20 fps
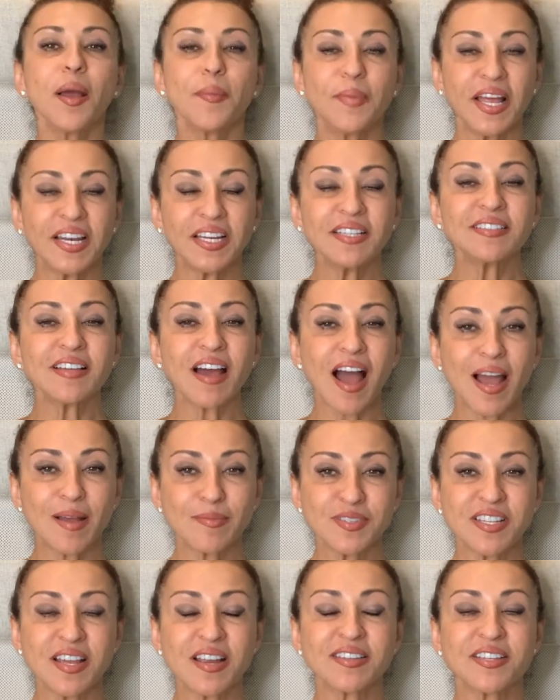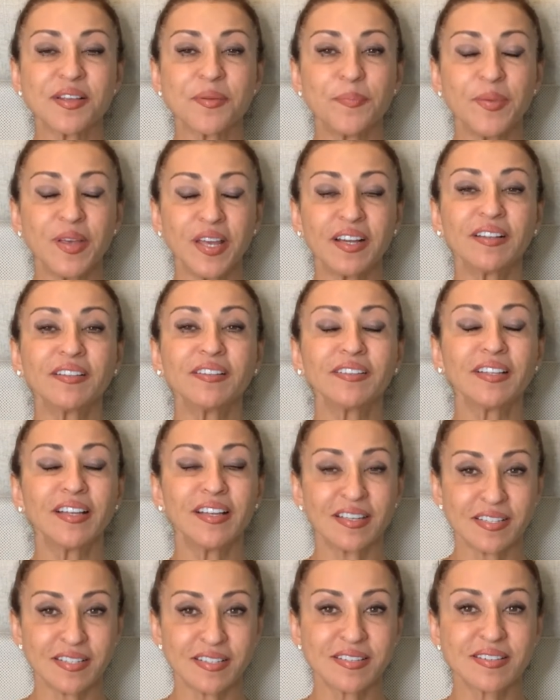many times there's a big
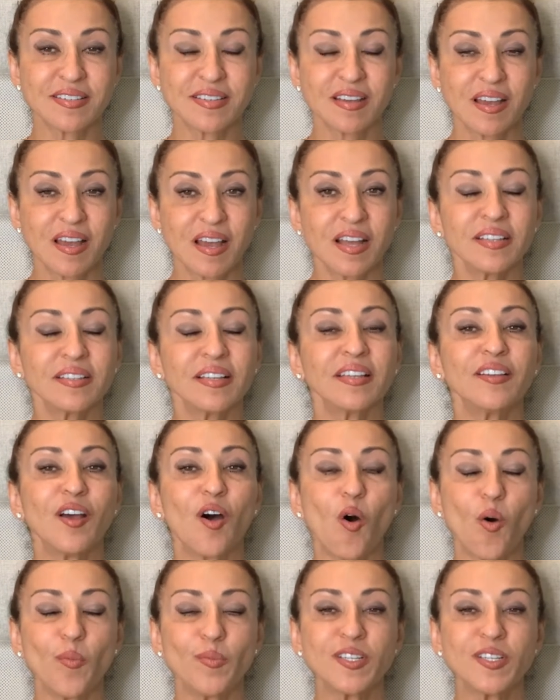list that the home